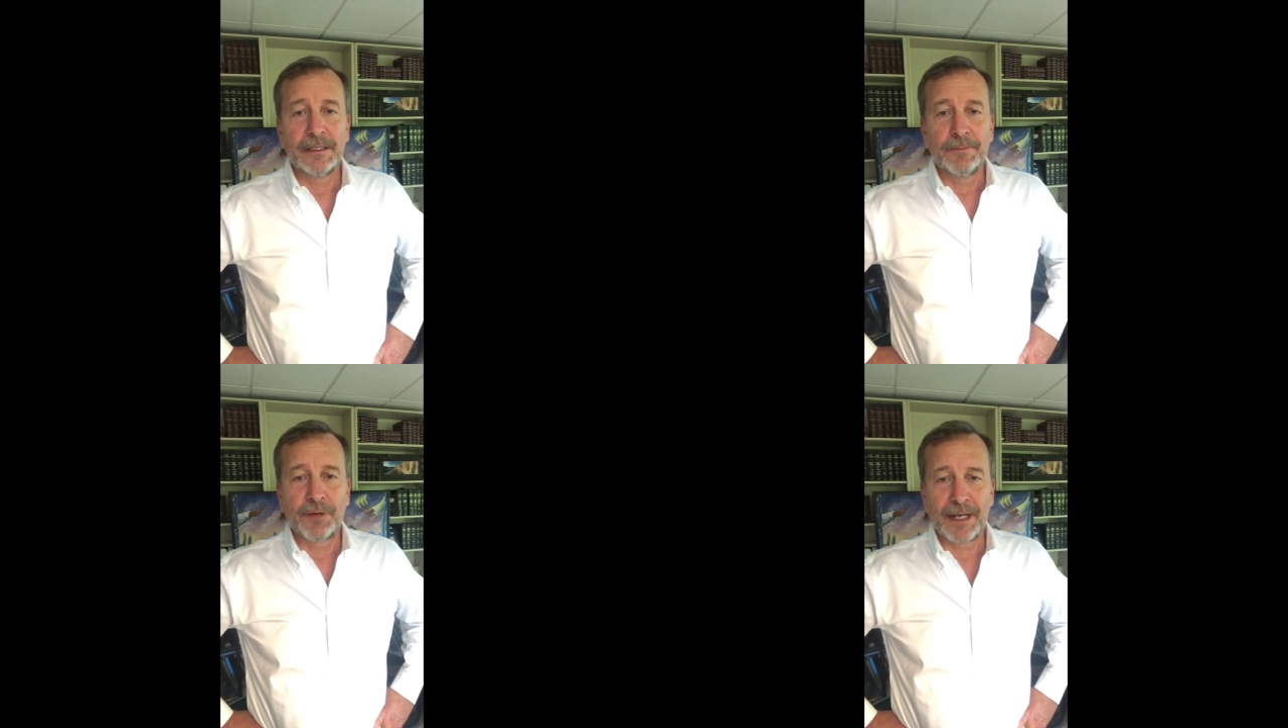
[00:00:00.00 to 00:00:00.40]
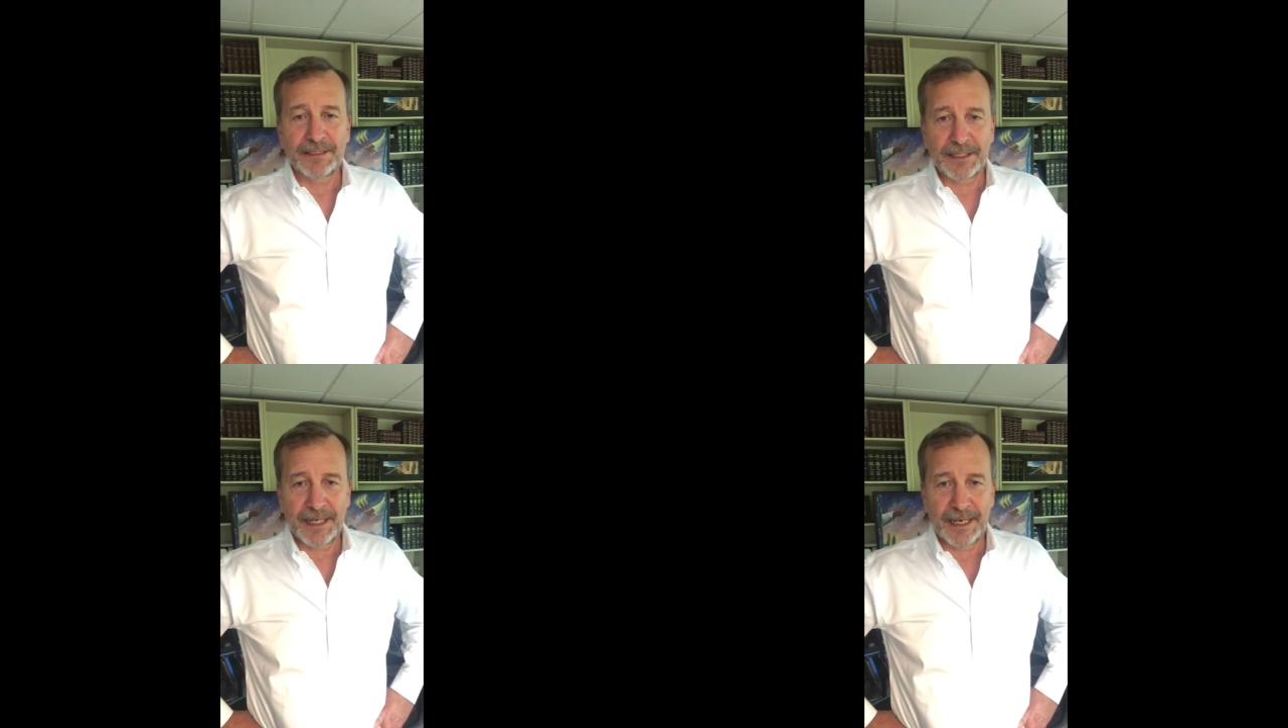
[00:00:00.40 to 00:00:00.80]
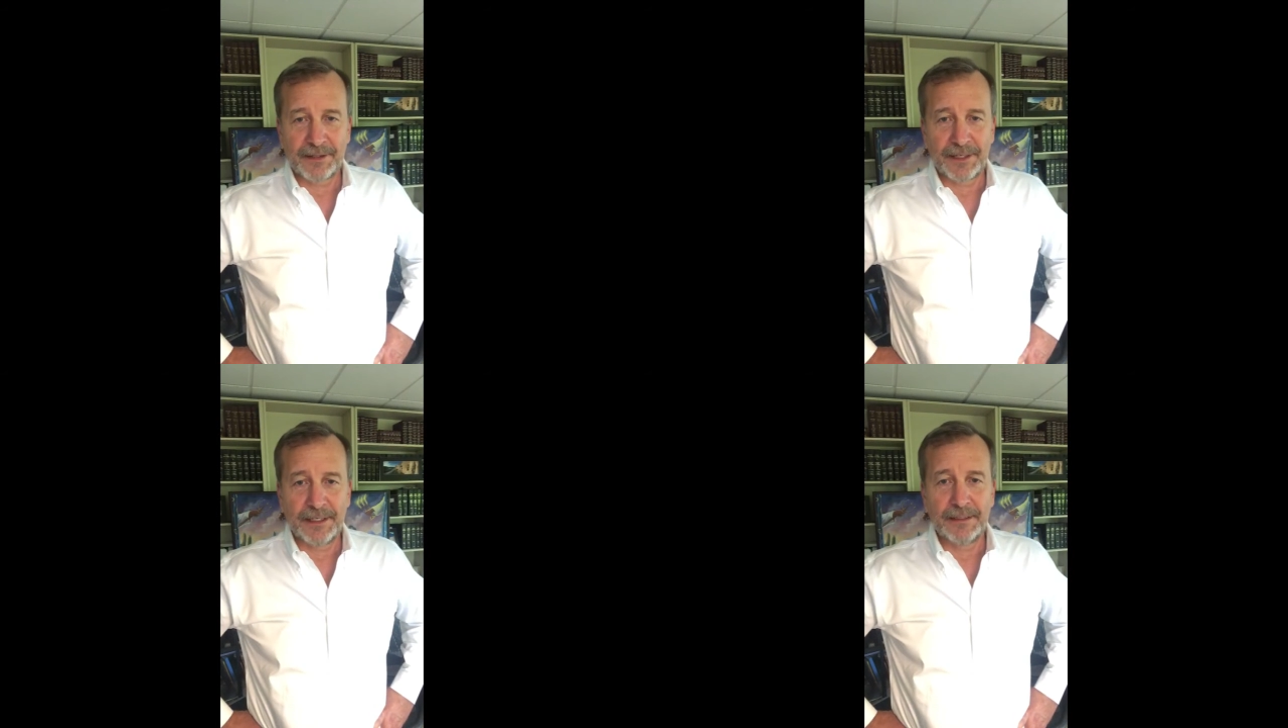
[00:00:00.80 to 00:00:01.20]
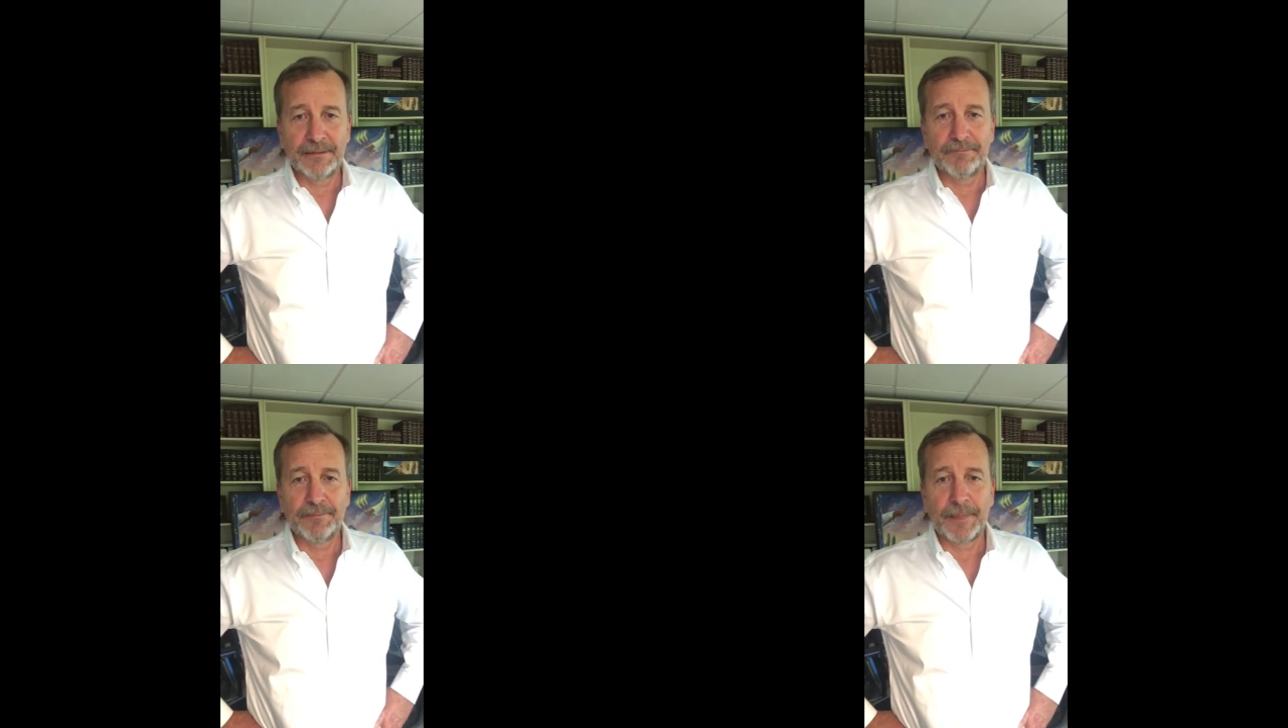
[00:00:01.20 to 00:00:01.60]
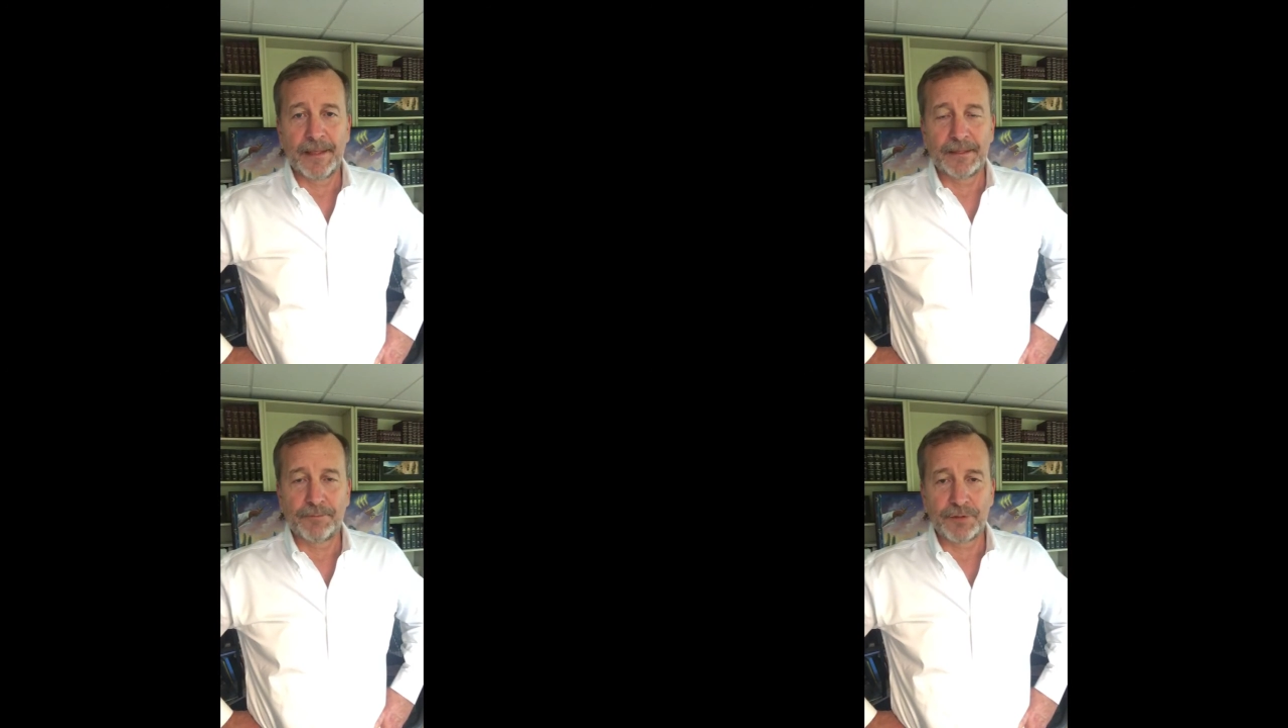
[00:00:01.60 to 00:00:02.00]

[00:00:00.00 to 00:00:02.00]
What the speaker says: the practicality, and the